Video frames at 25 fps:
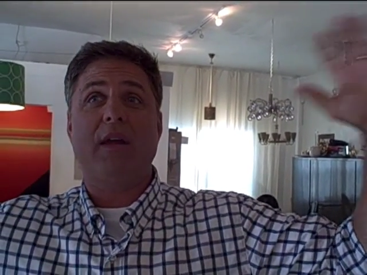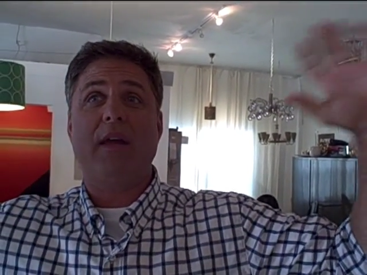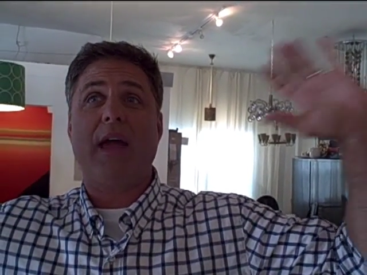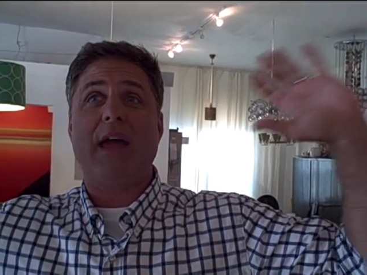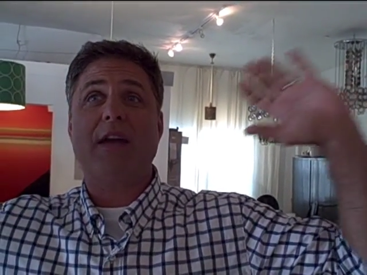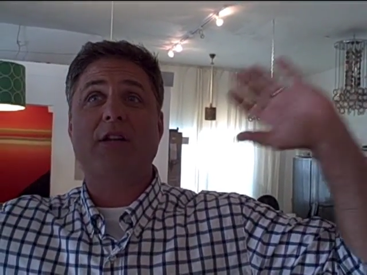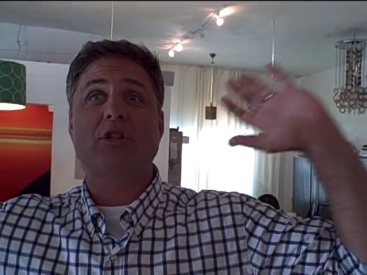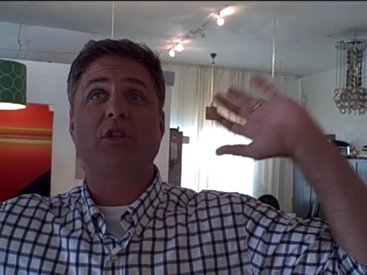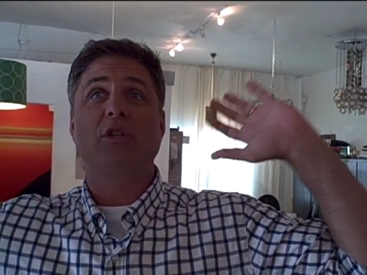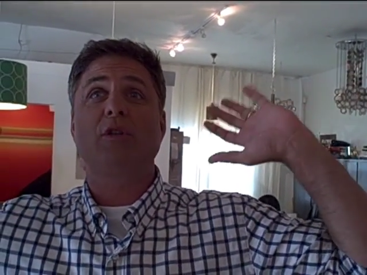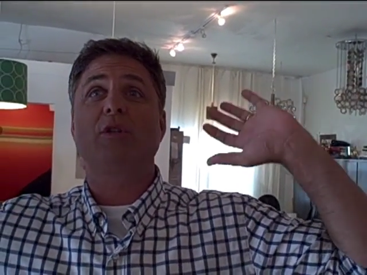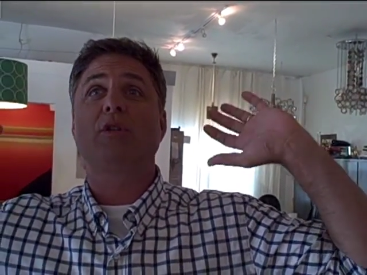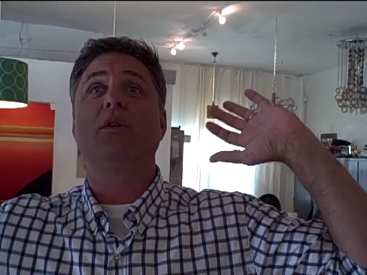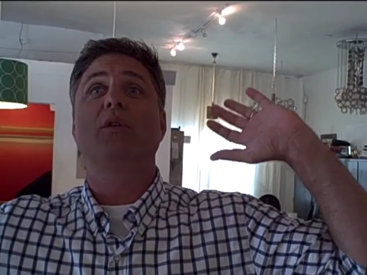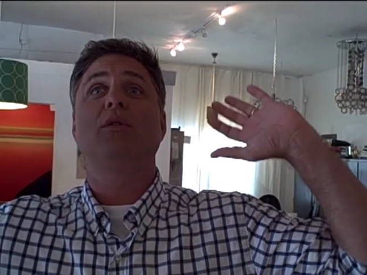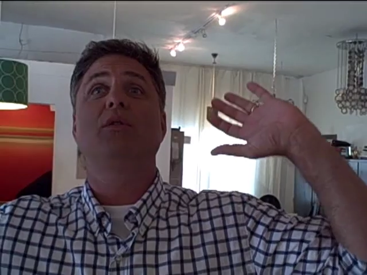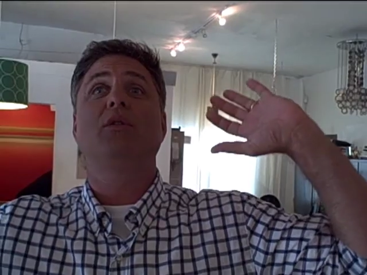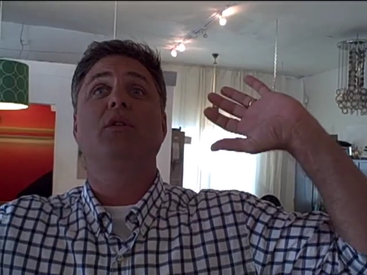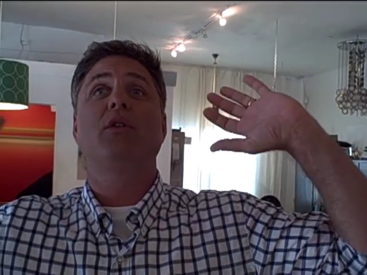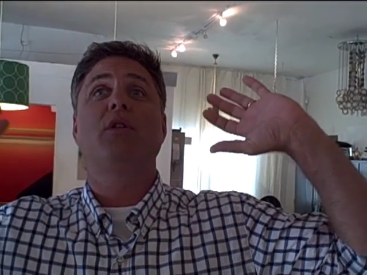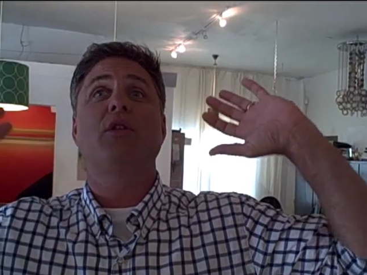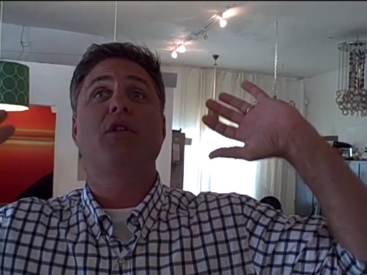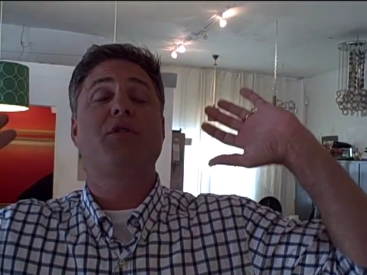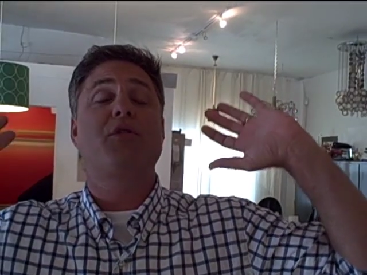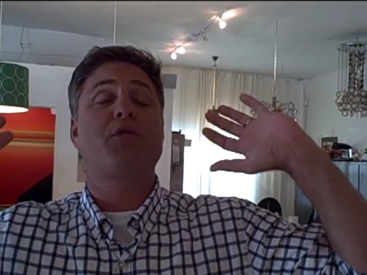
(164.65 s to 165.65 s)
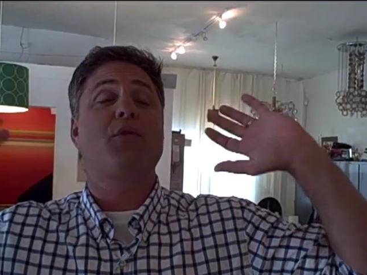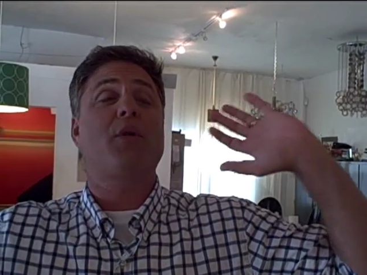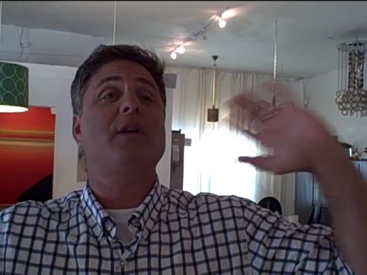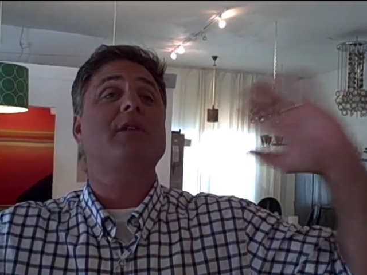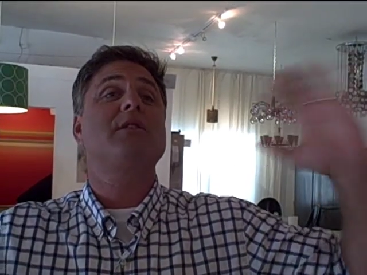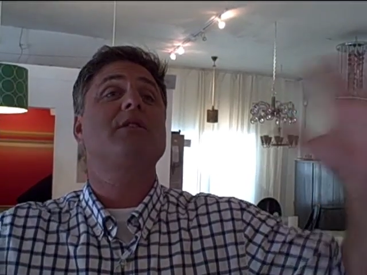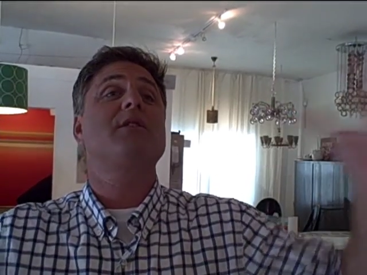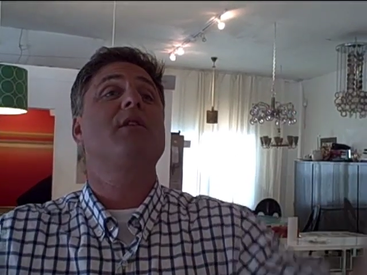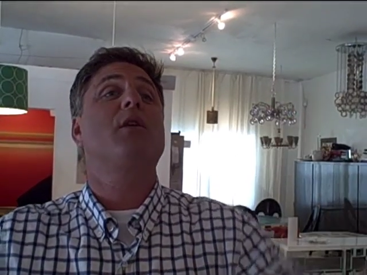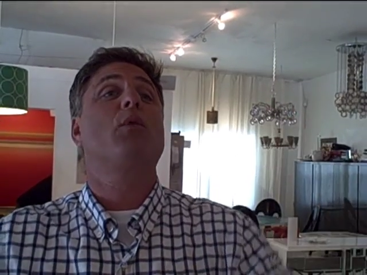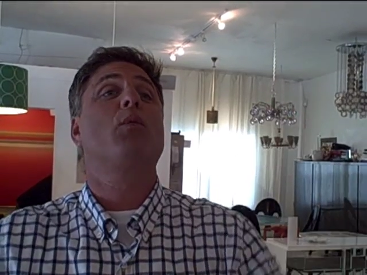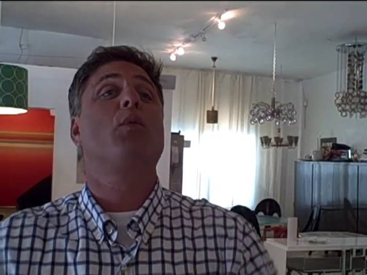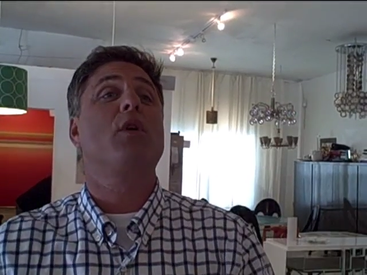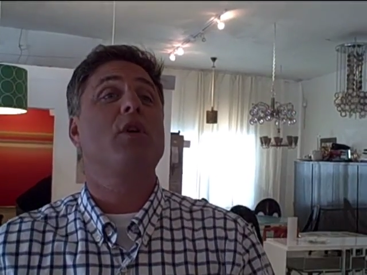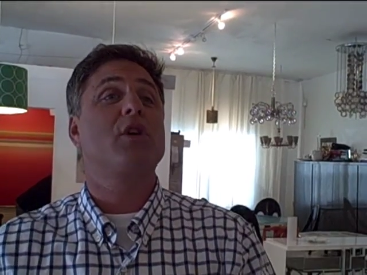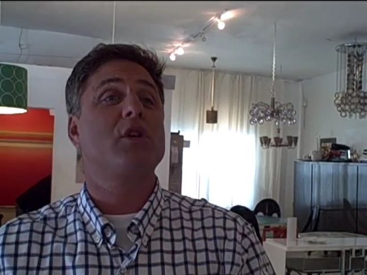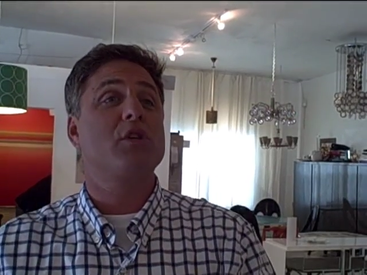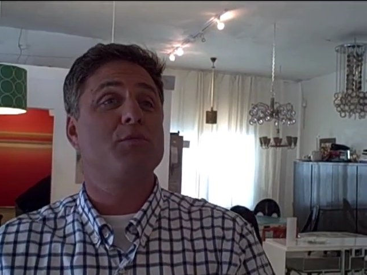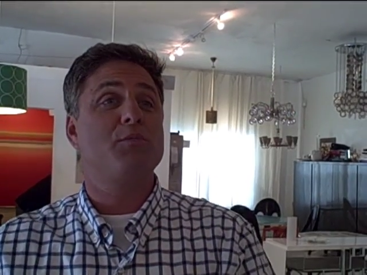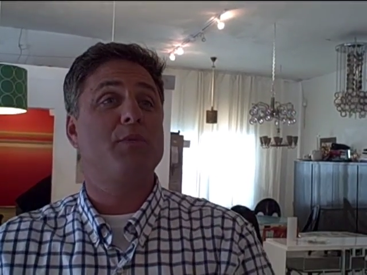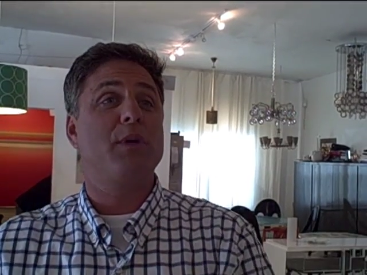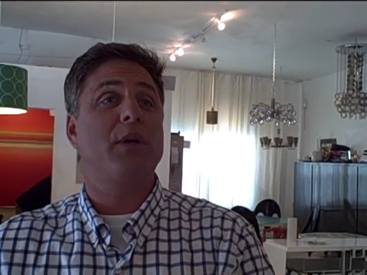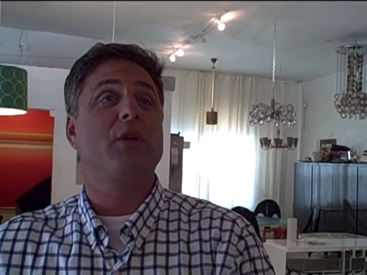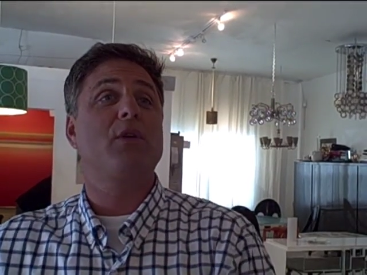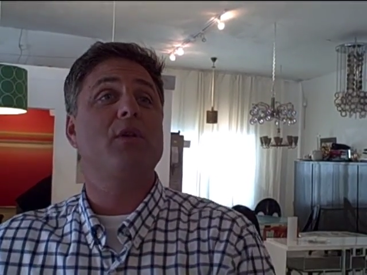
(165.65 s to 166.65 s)
actually the thrust of their work
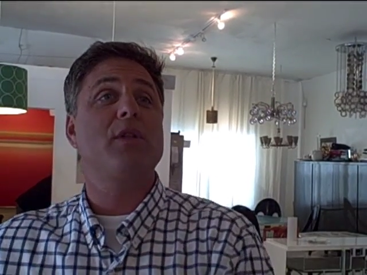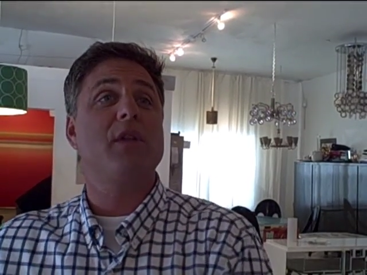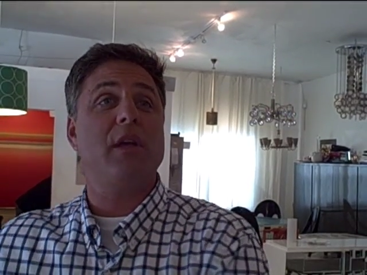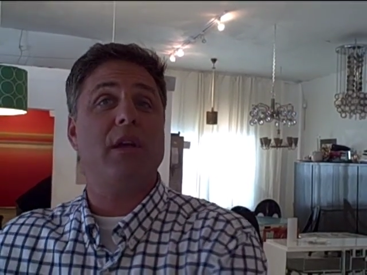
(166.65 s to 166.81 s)
is bigger